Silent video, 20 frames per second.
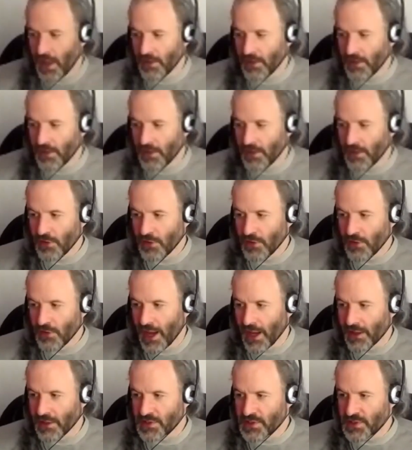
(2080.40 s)
back and
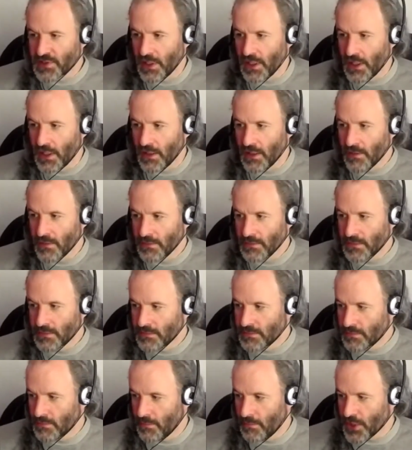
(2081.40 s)
see,
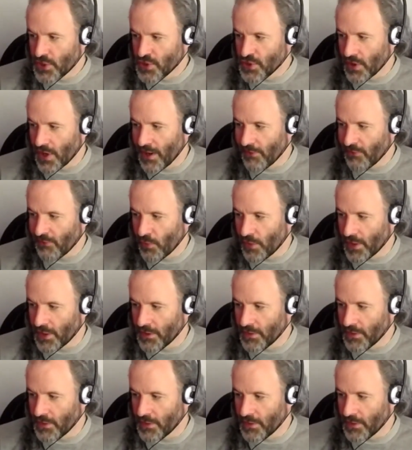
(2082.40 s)
make sure everyone